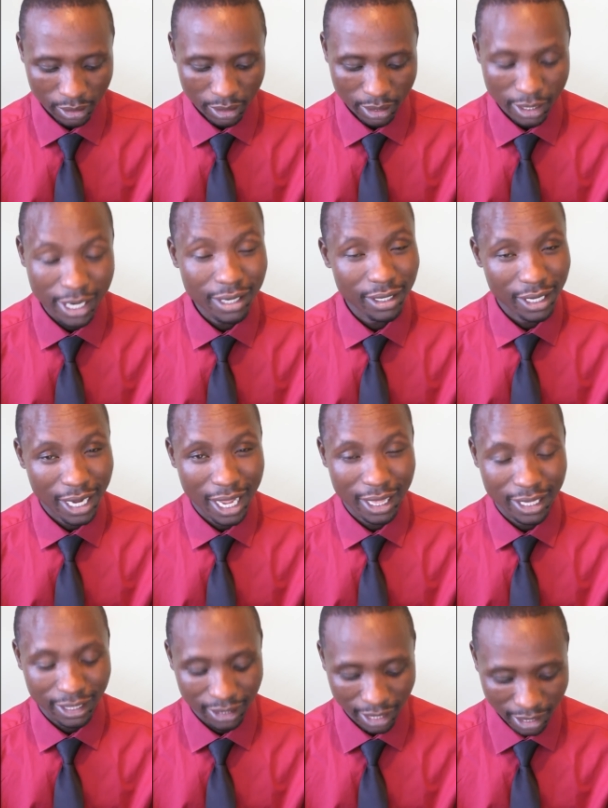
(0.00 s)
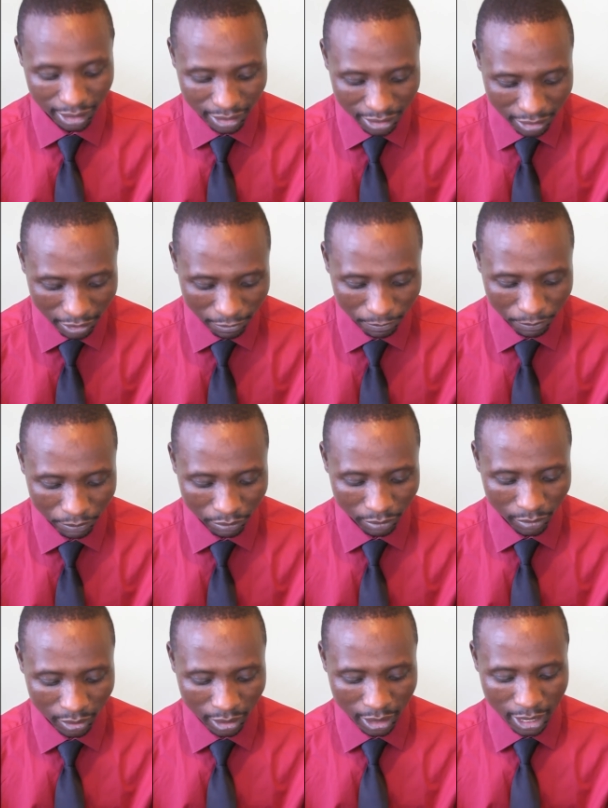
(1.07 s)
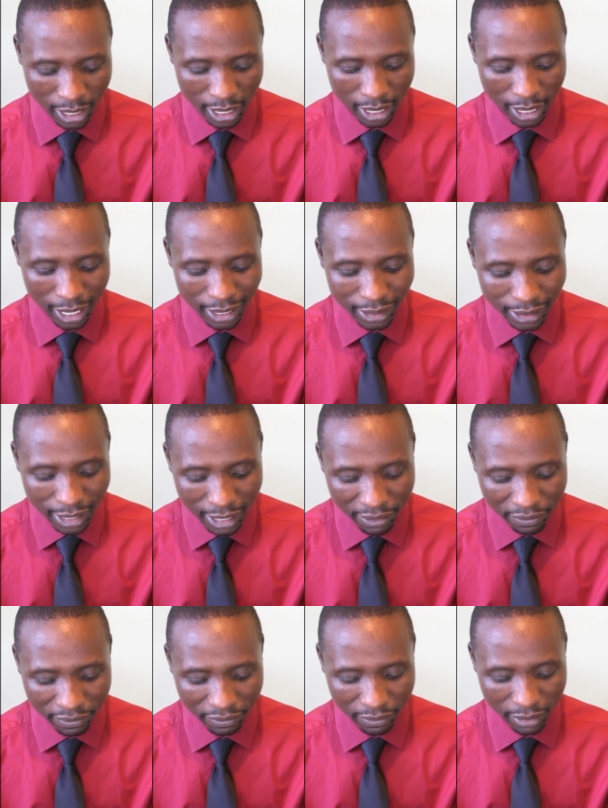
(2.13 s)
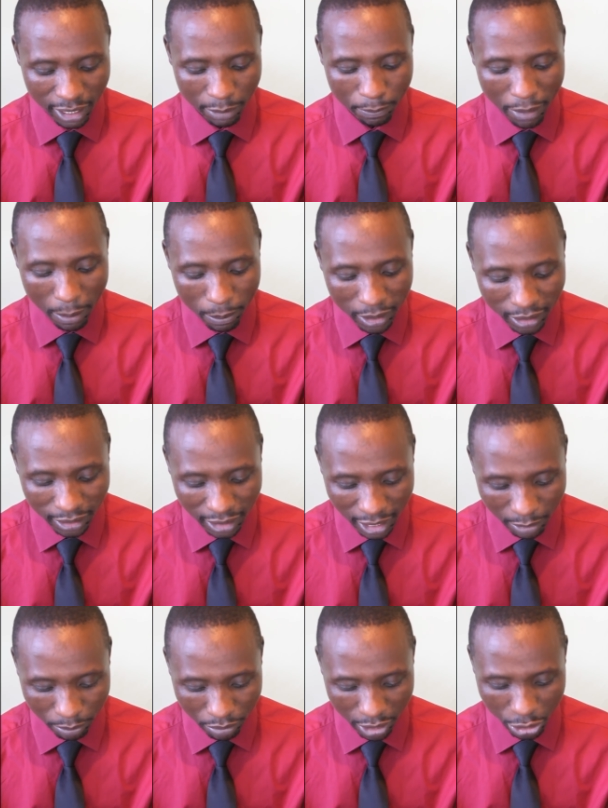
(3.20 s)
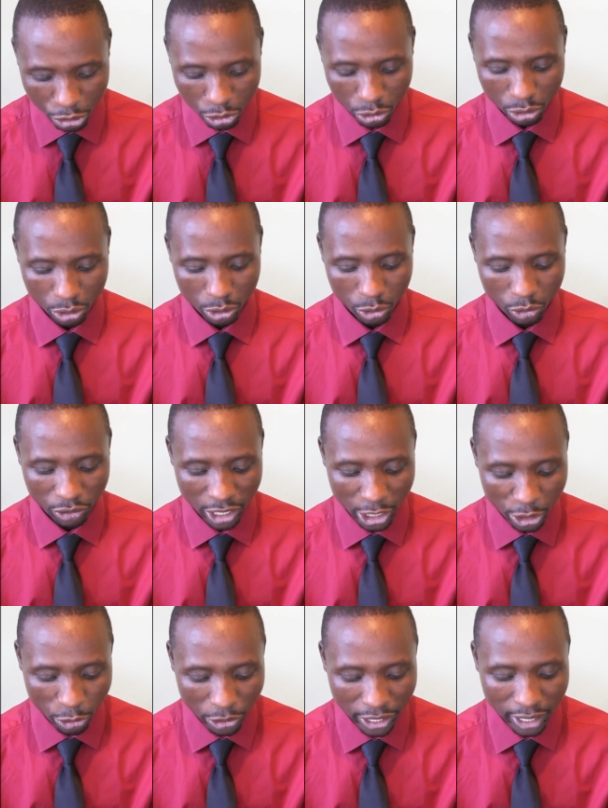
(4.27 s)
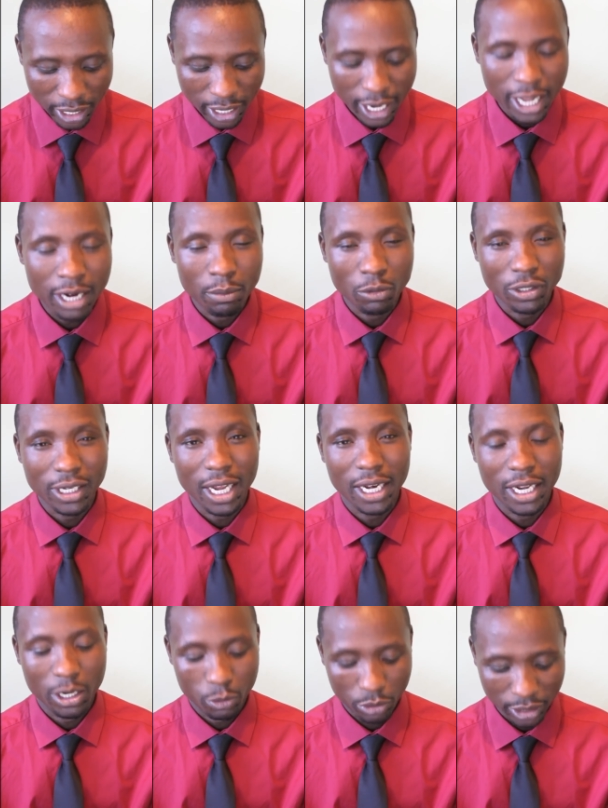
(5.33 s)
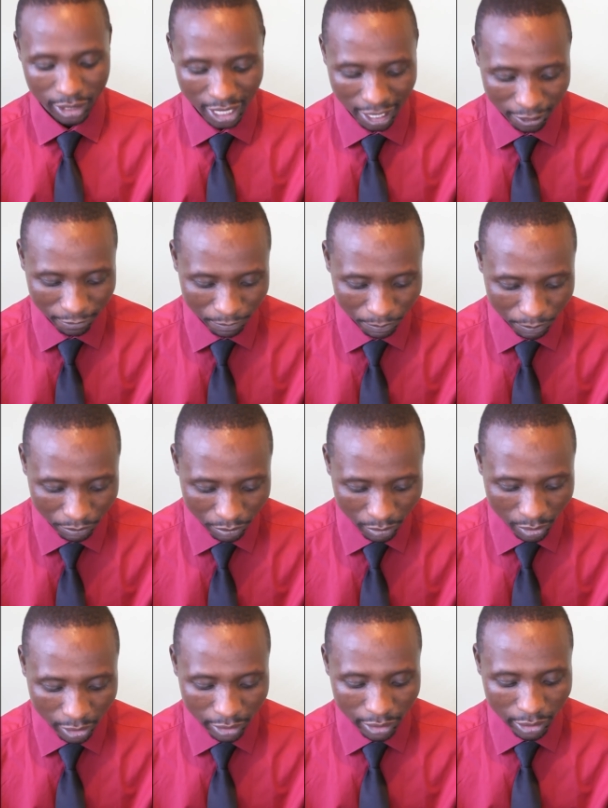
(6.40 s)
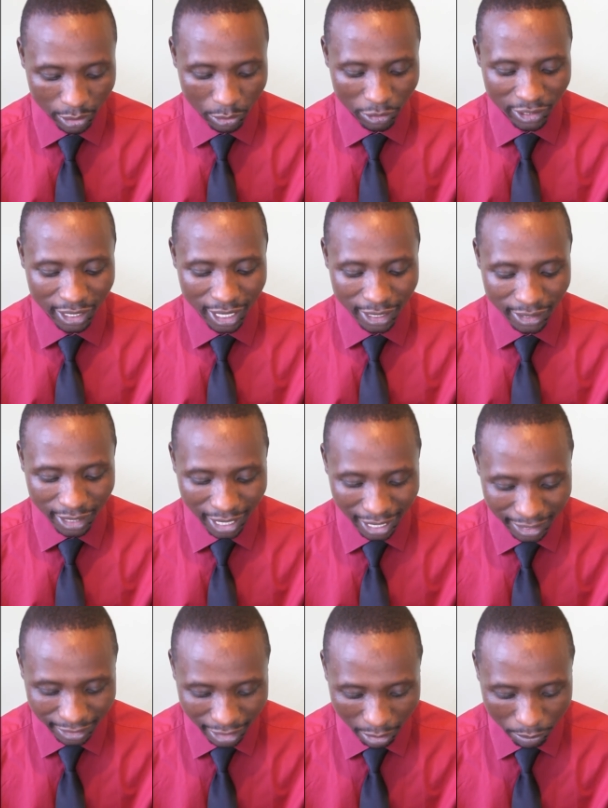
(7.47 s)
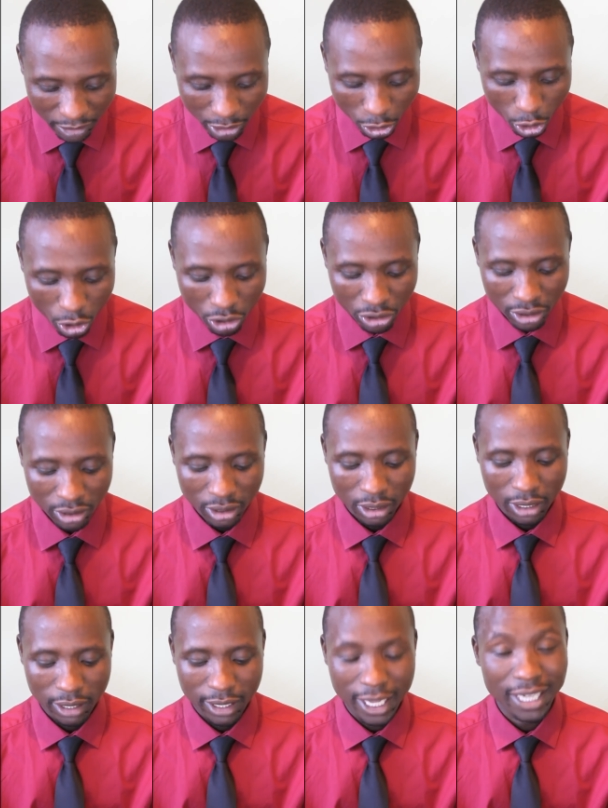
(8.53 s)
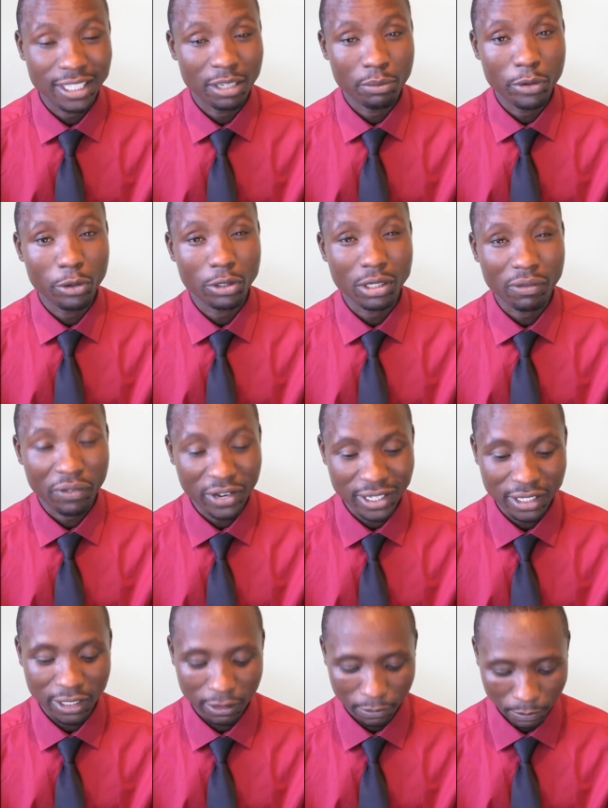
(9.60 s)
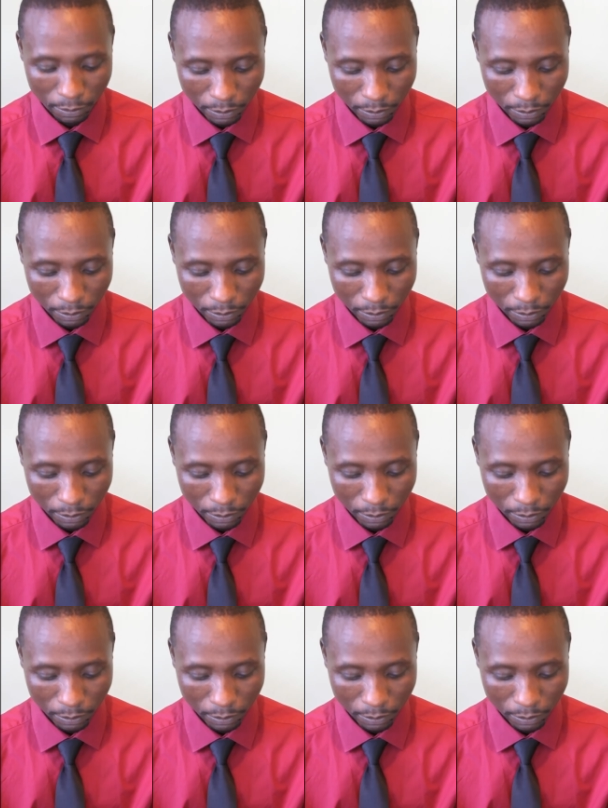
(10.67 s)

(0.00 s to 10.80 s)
Then Rigathi said, Let's leave the public celebration to the Doyen and Musalia and Weta. Those guys can rub it on the Azimio's face.